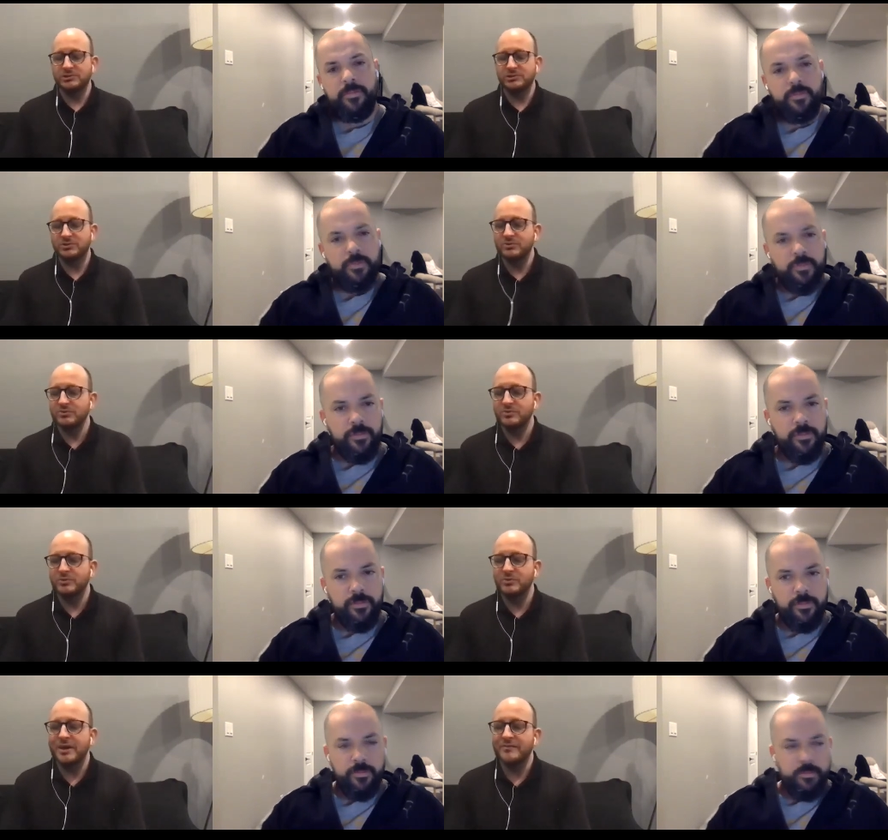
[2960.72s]
Speaker 1: to to
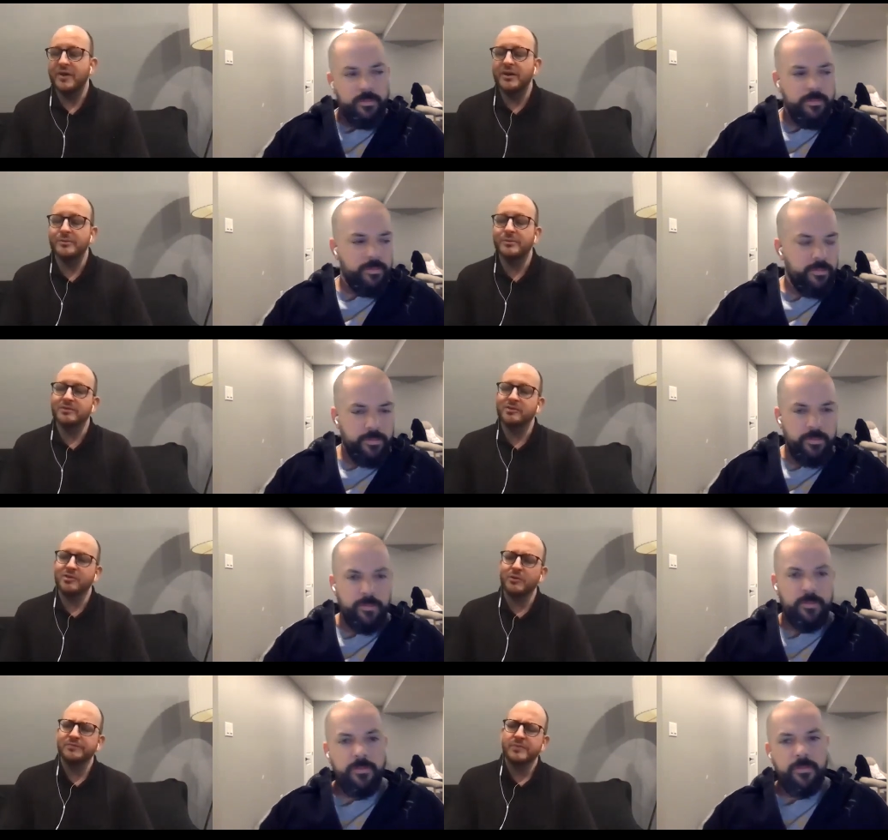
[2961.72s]
that environment.
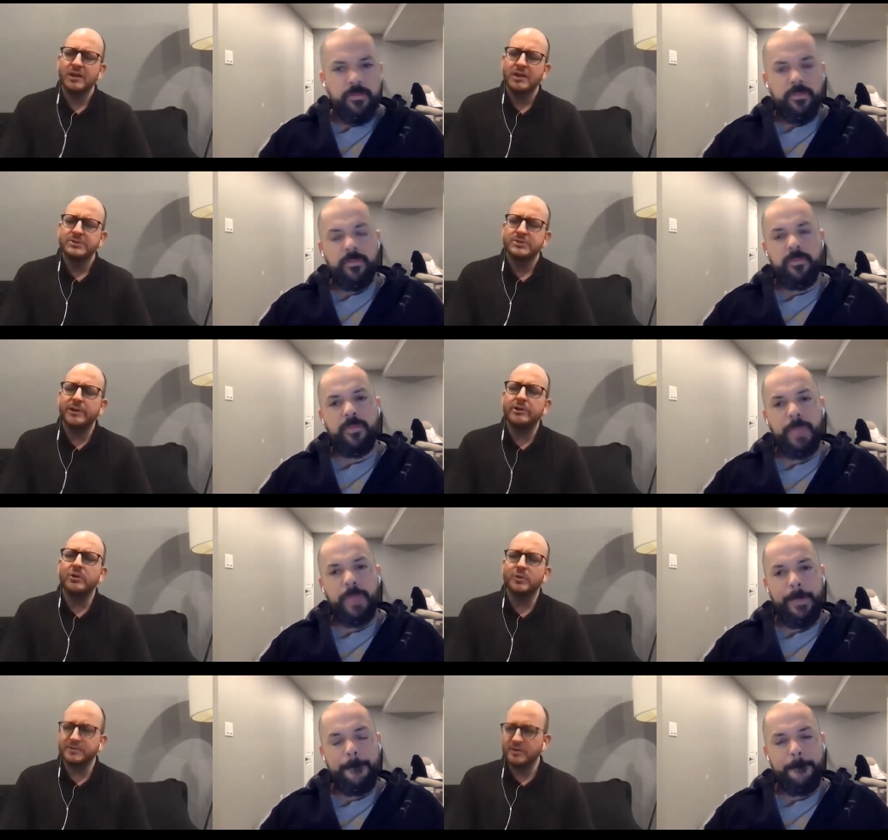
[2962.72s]
So, so I don't know
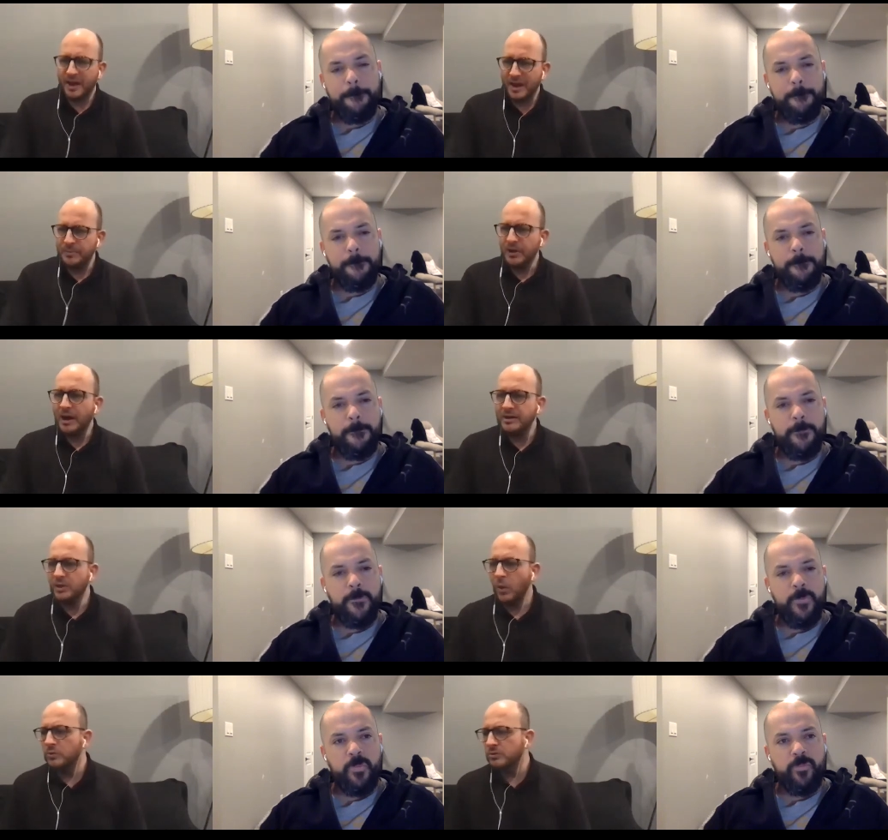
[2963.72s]
what's going to happen. I
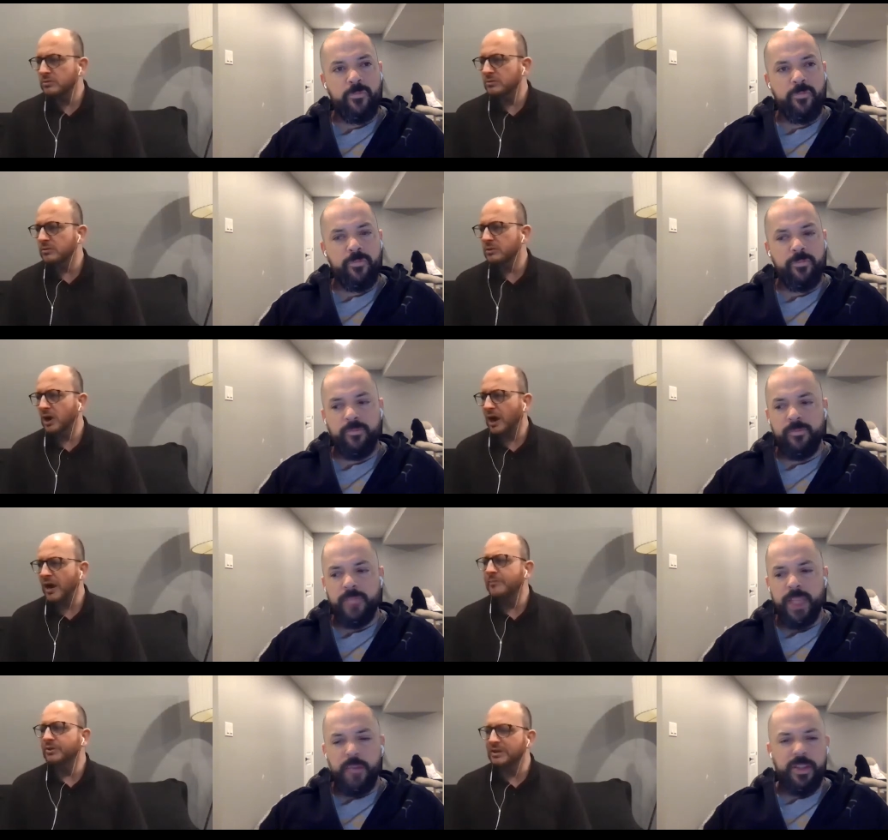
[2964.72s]
don't I
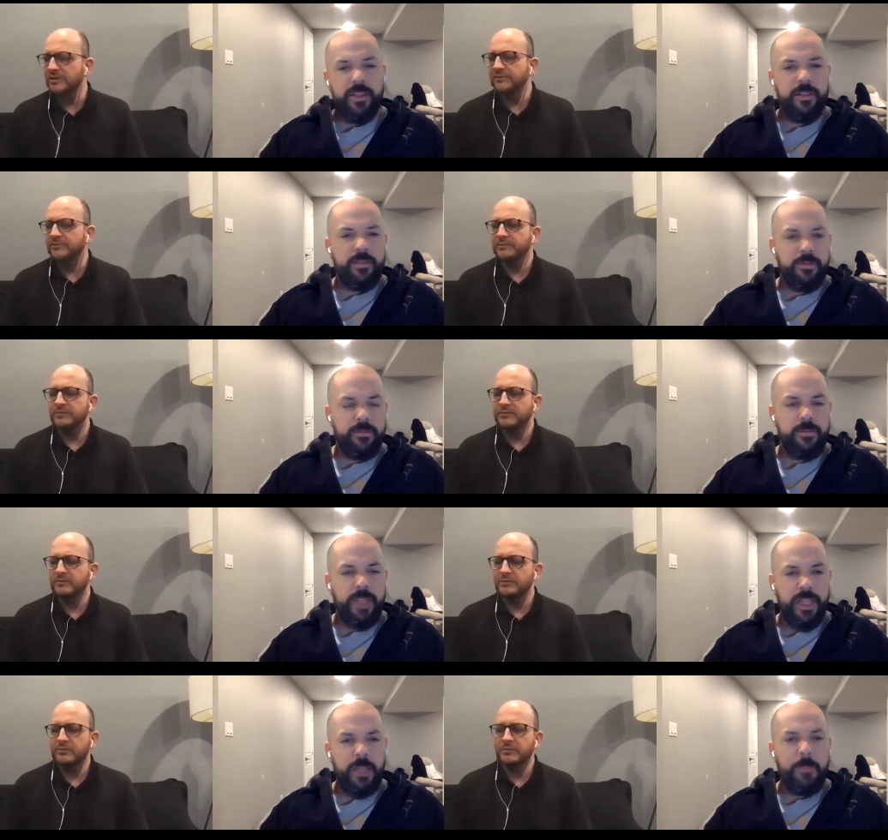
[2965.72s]
believe. I think
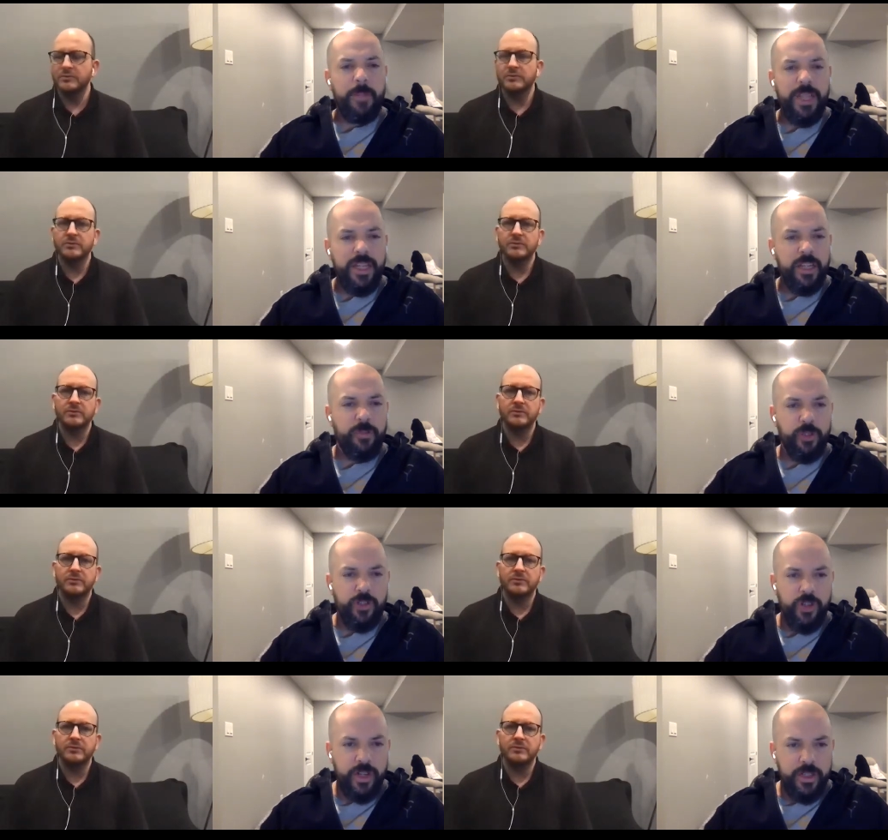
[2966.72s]
Speaker 2: in the
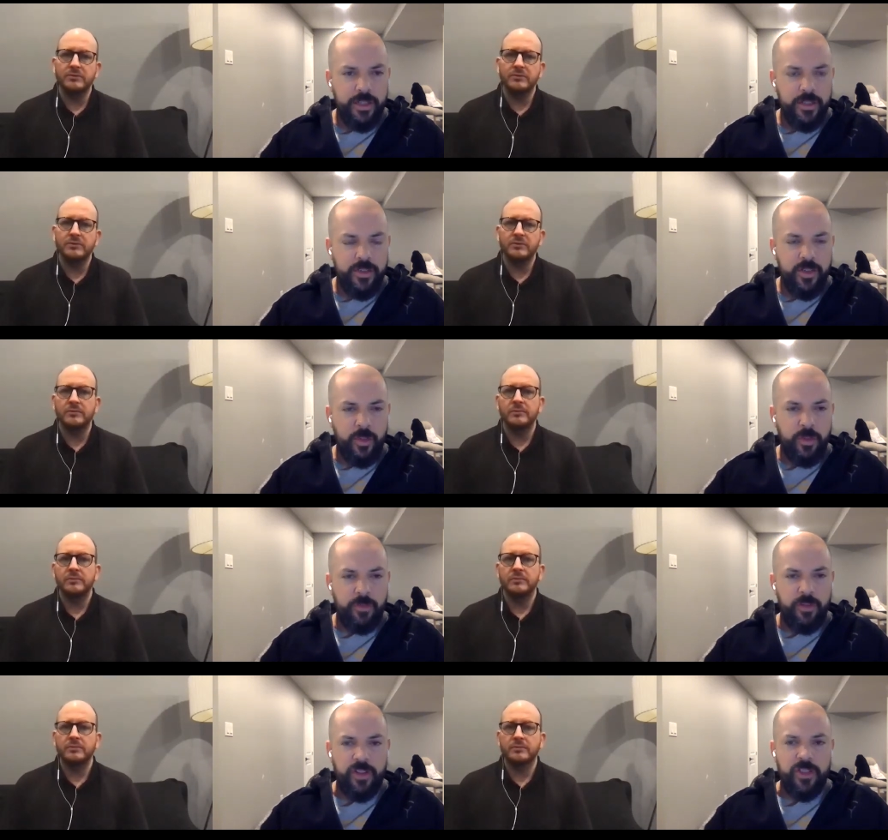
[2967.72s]
immediate future, it's
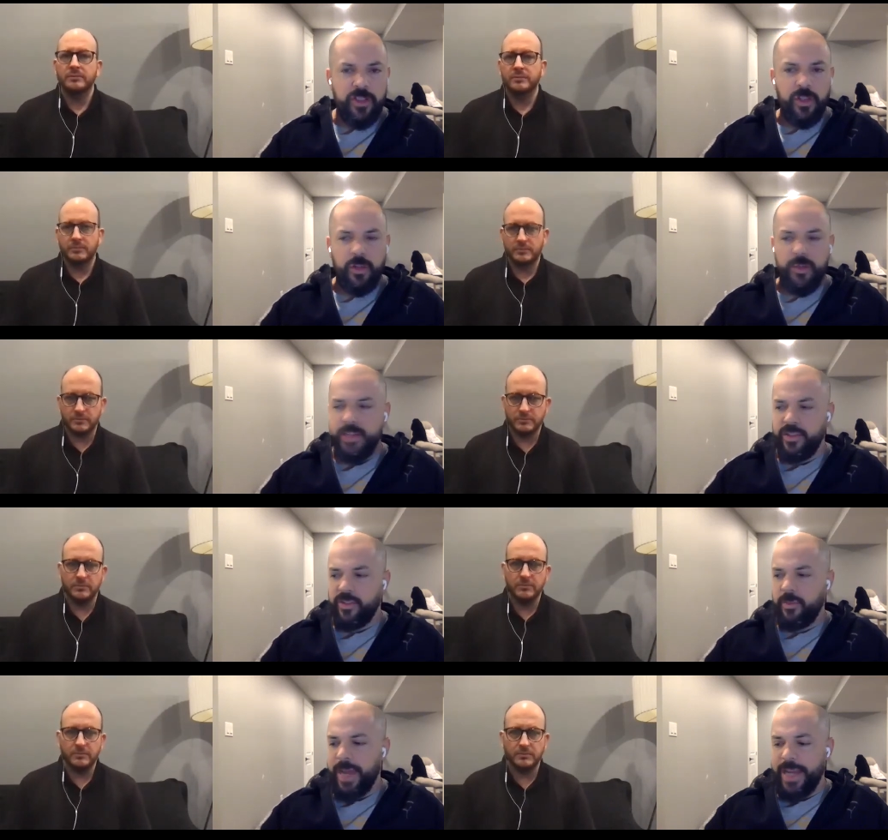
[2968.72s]
going to be a very slow
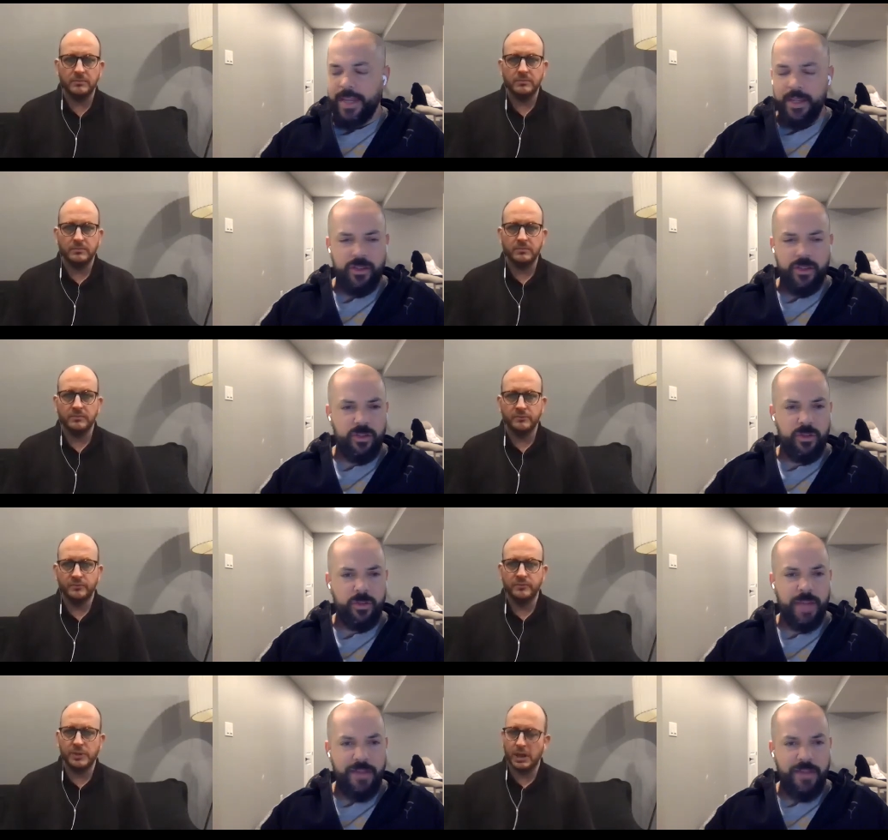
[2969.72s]
transition back
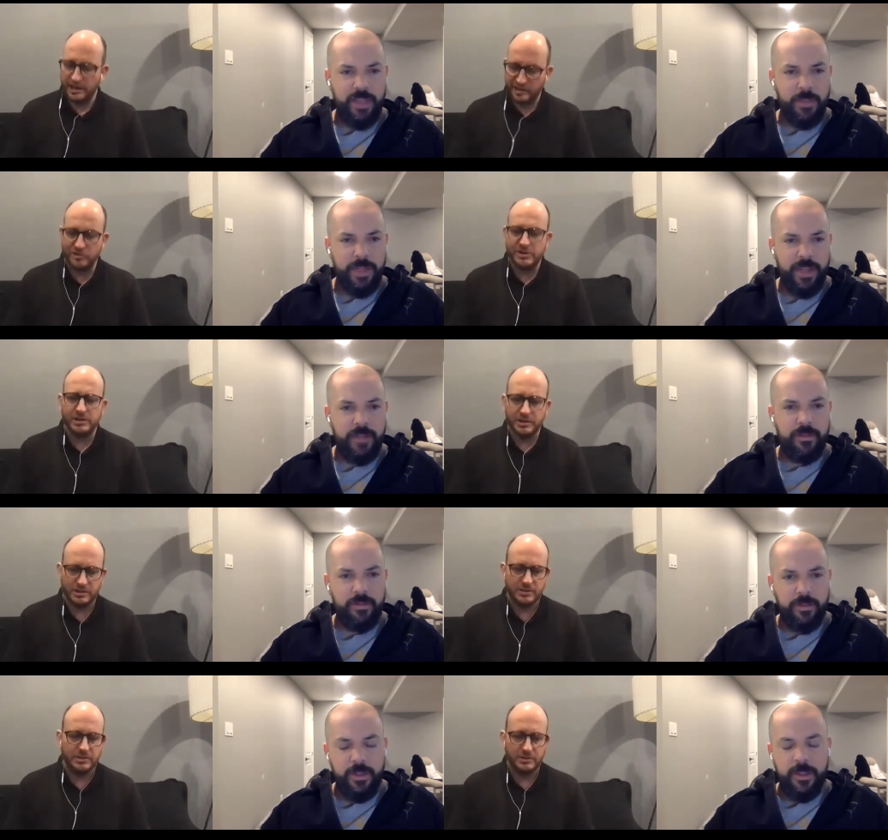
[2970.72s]
into having them
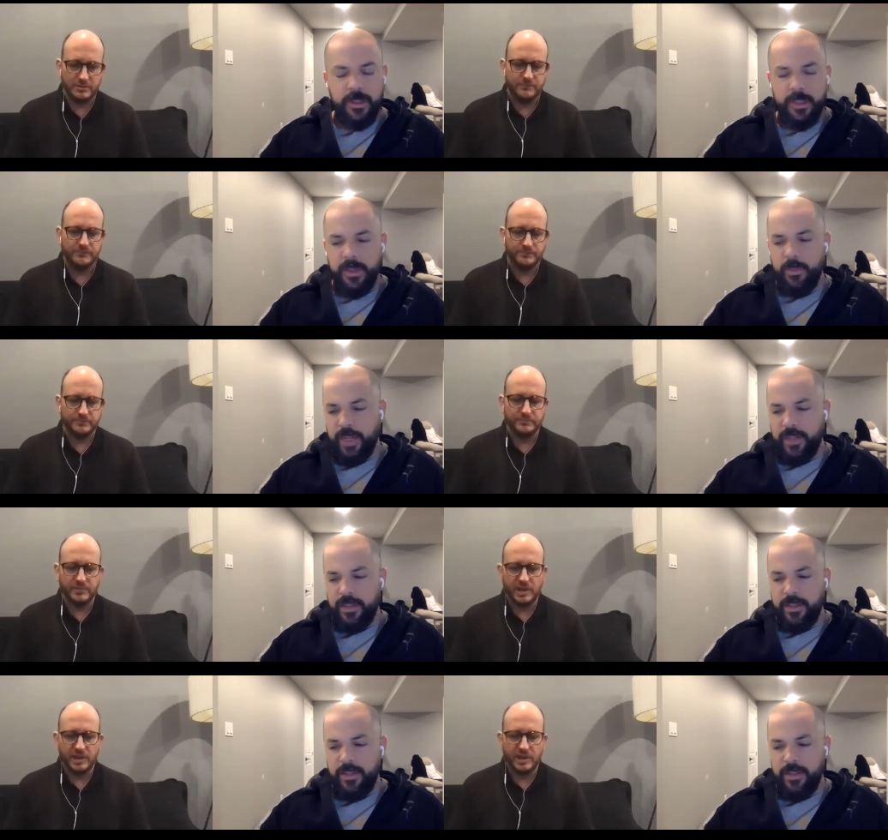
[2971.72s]
again. But, I